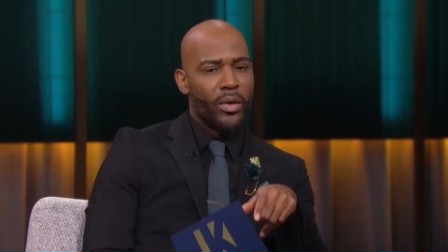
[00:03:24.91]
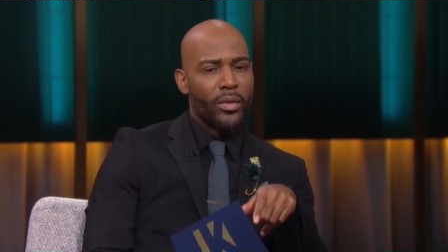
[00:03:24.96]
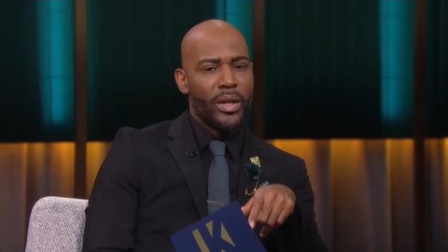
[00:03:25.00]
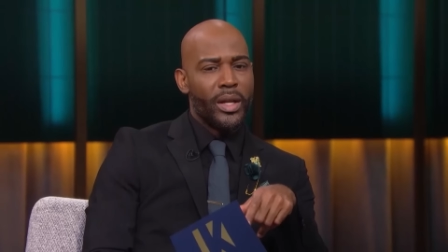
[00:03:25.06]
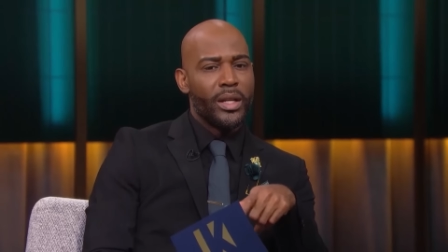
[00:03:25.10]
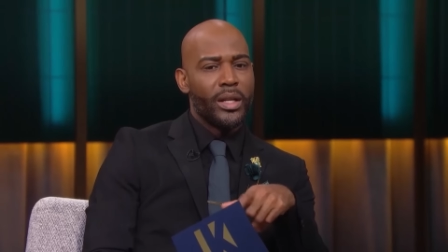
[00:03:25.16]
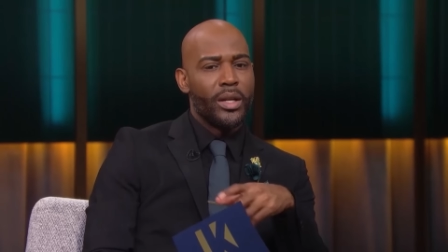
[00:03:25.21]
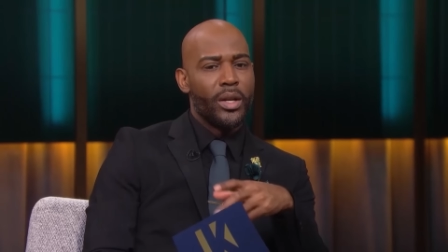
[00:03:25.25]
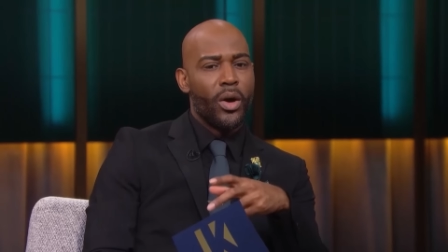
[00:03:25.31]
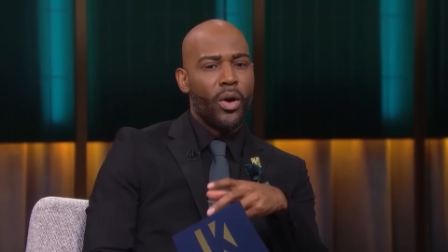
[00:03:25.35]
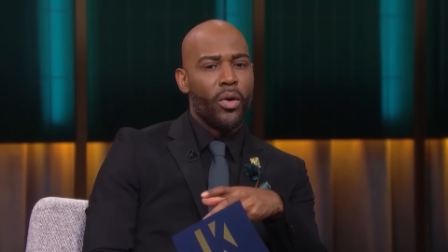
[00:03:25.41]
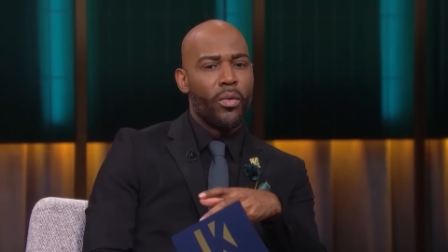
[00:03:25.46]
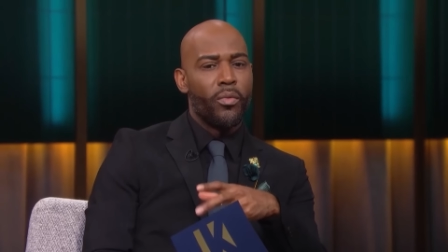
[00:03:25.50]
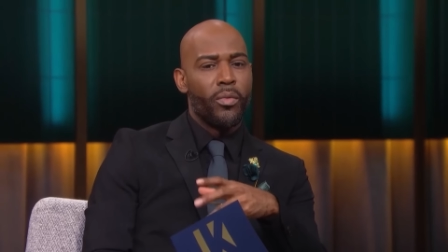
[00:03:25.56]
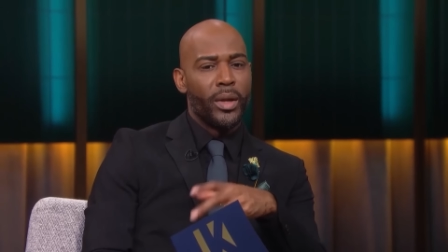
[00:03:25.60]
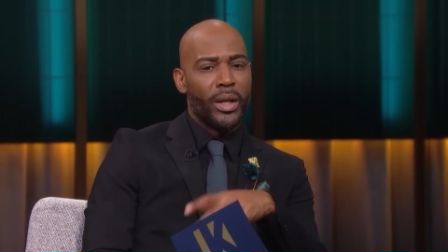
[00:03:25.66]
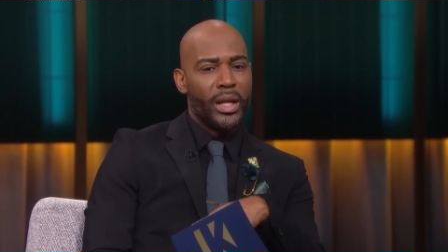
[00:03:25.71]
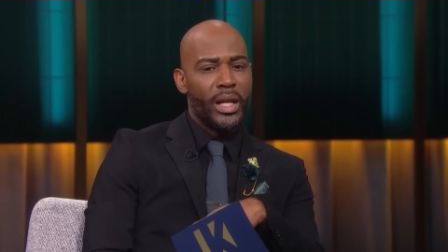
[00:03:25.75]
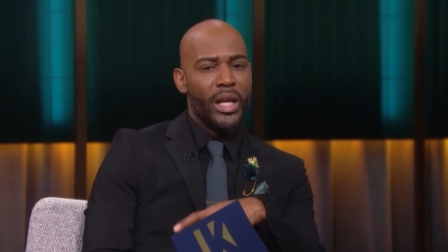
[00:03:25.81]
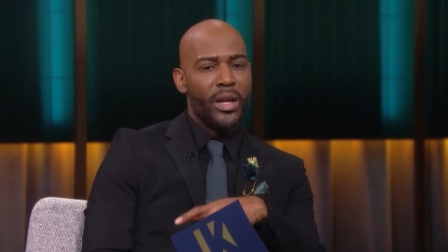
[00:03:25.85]
don't need to know,
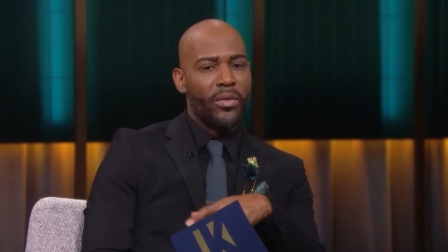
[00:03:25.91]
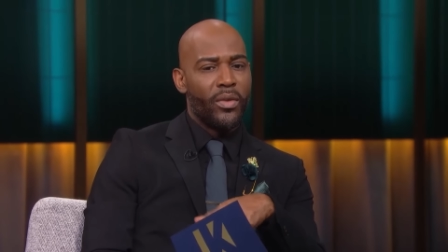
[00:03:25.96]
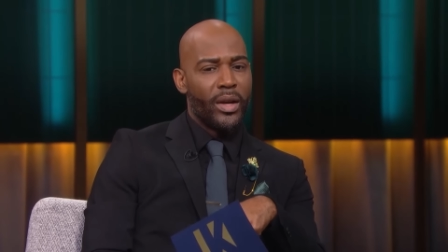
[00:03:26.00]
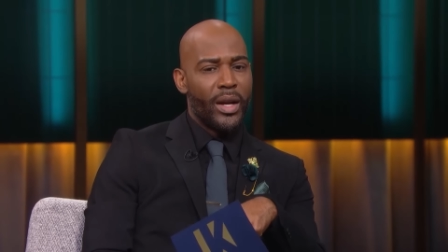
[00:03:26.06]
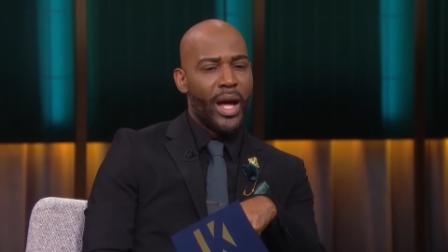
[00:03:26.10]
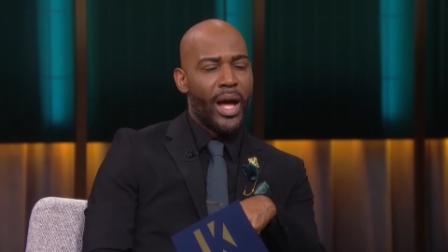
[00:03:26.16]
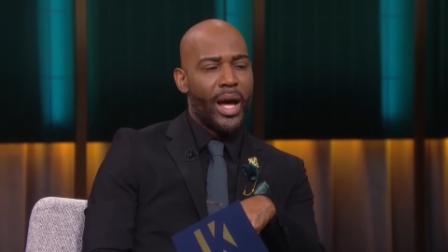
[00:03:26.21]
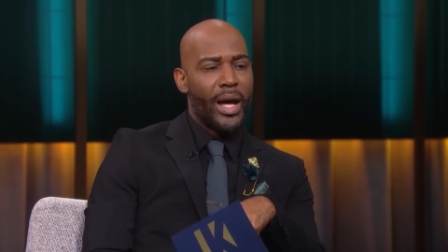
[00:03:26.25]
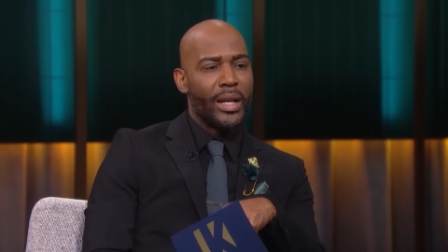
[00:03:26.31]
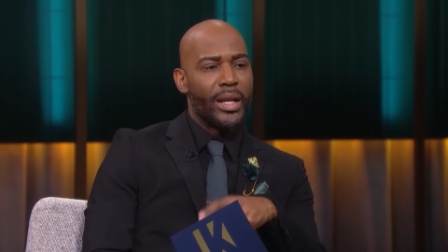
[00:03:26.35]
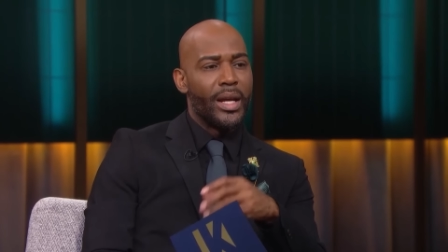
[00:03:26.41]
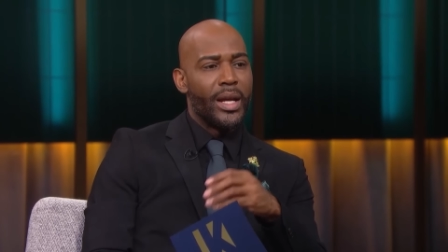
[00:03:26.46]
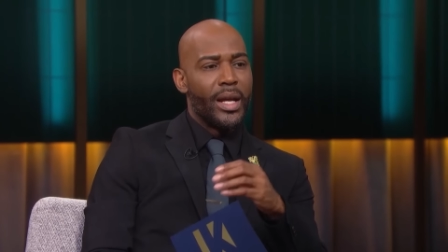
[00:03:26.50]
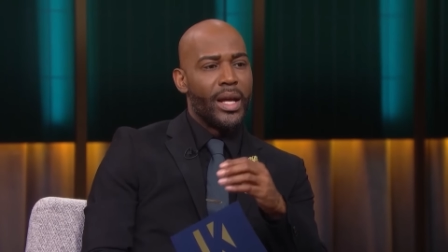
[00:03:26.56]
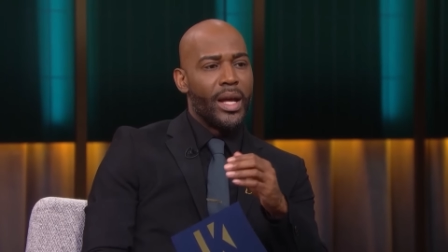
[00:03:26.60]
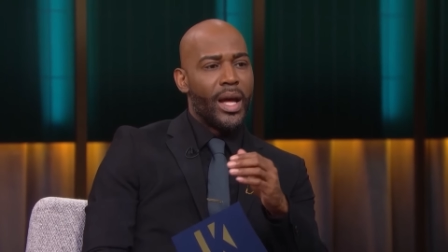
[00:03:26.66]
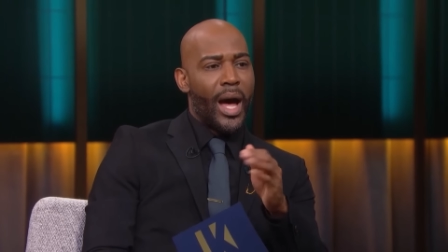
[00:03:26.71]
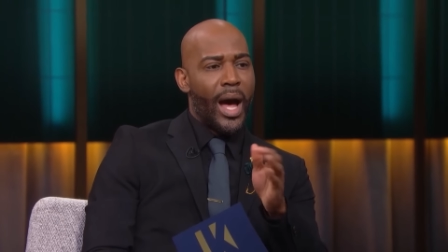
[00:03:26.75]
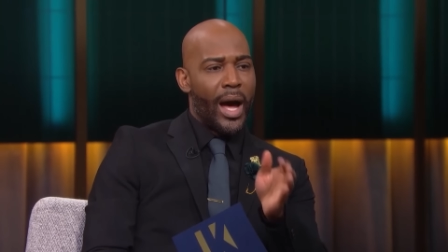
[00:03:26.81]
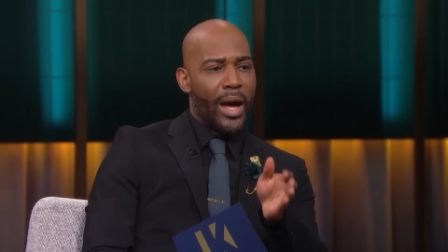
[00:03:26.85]
believe or not.
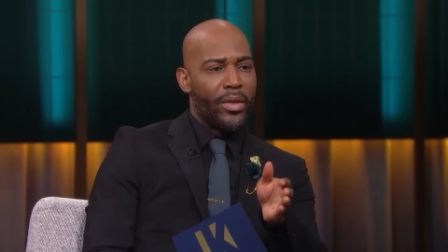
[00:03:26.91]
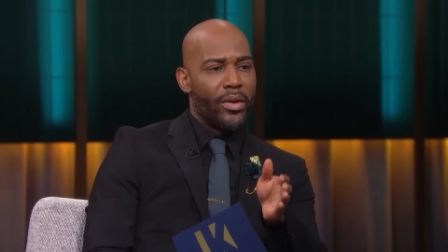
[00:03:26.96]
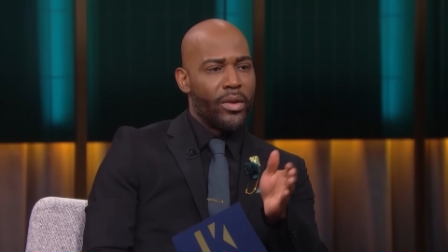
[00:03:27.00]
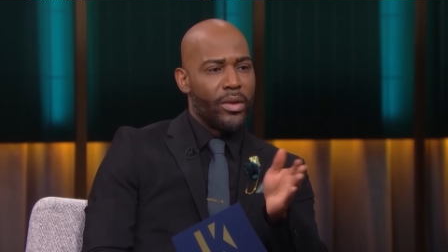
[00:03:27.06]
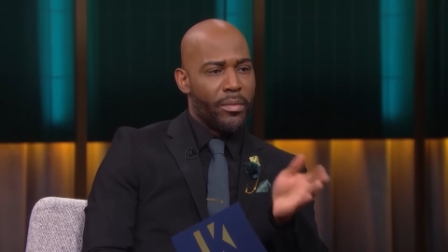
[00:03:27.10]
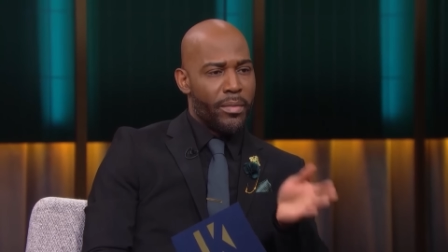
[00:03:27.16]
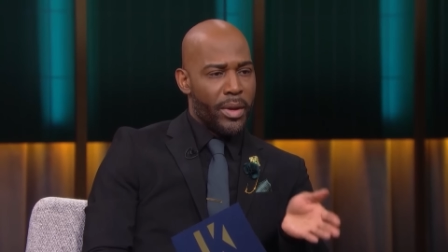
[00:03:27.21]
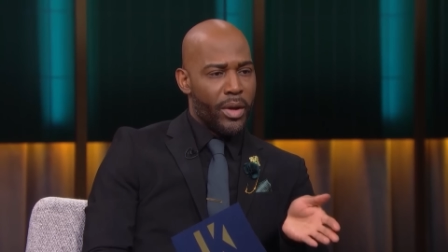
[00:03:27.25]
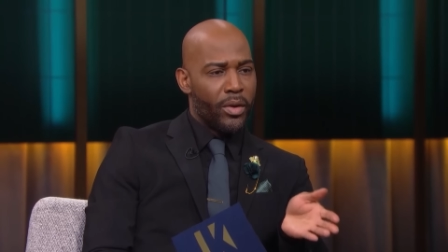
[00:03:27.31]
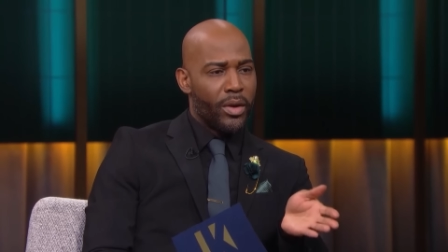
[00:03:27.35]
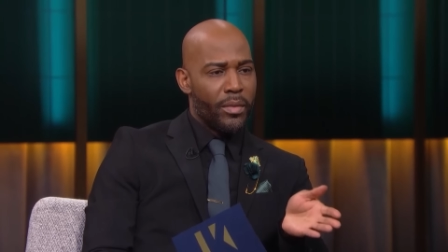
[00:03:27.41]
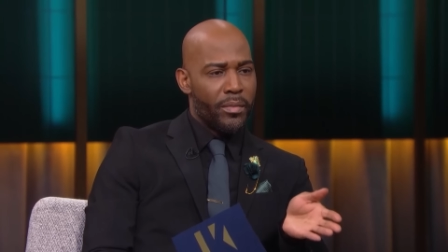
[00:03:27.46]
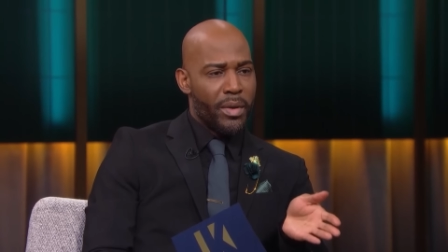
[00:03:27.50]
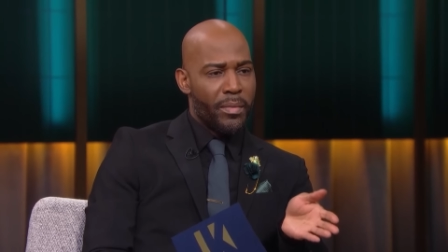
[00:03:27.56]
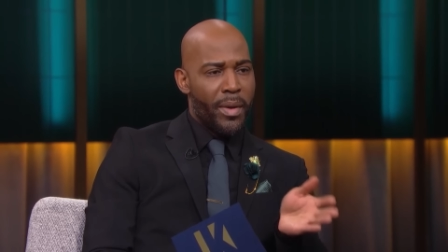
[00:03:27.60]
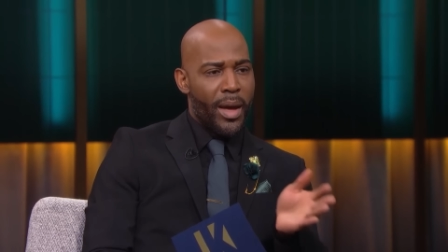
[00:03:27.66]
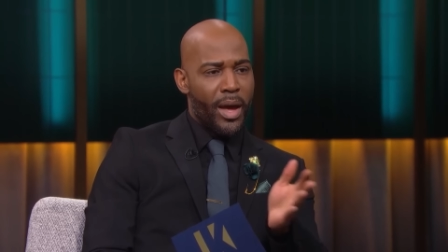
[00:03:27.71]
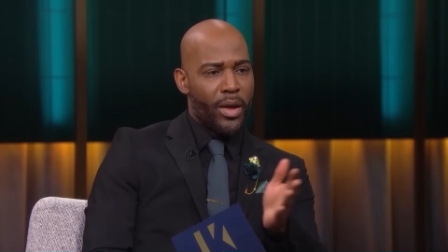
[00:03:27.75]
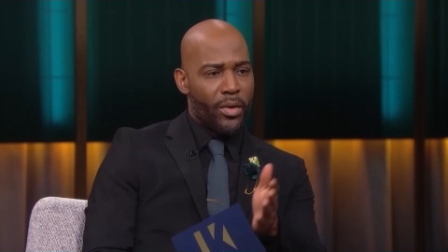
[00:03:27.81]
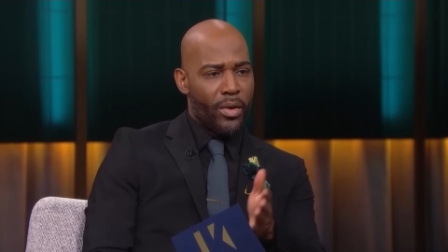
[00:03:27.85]
Either the bill can be
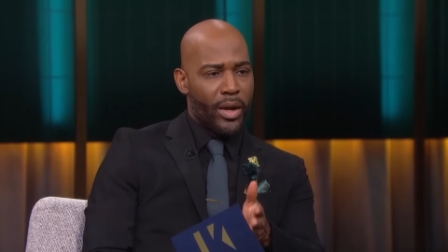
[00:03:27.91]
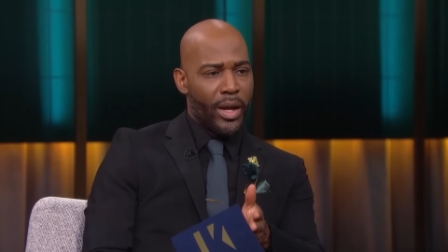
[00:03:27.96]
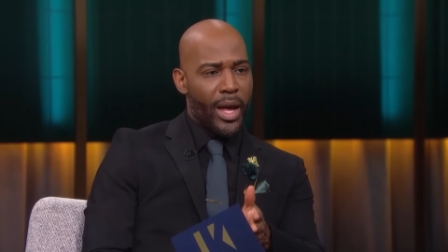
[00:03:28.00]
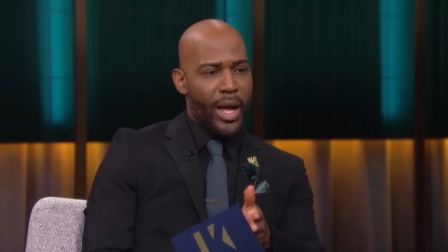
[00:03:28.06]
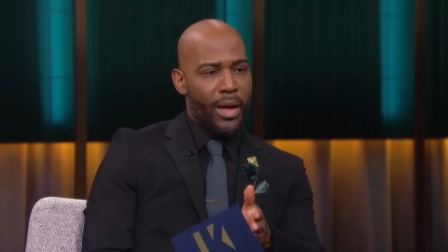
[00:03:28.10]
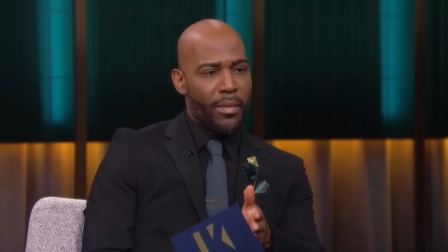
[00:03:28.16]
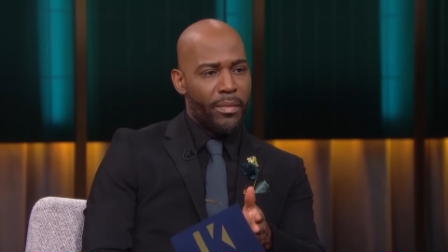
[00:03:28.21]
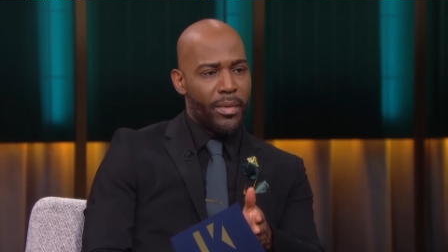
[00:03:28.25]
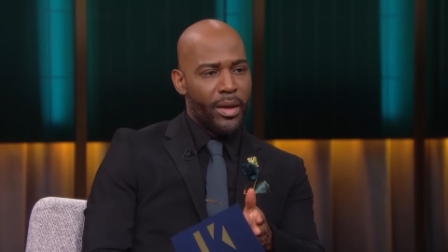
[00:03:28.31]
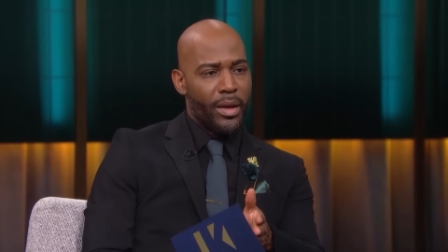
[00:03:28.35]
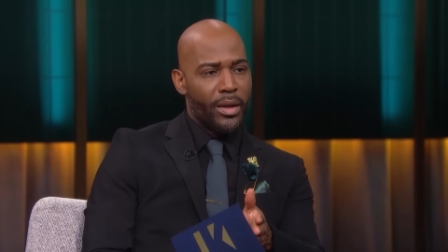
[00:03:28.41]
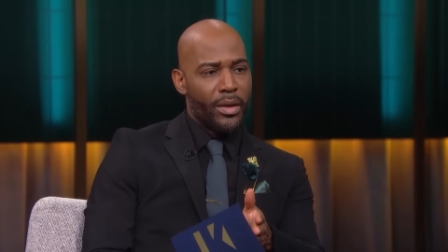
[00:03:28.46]
paid or it can't be.